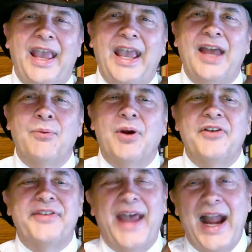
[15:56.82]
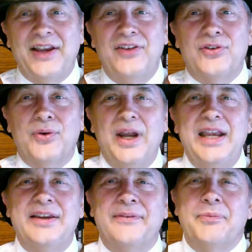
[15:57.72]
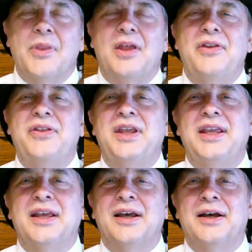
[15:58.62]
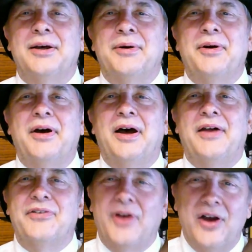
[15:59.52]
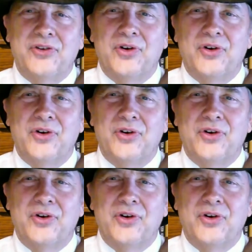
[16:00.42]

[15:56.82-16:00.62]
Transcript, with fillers: And whereas the acting's great, the uh, uh, songs are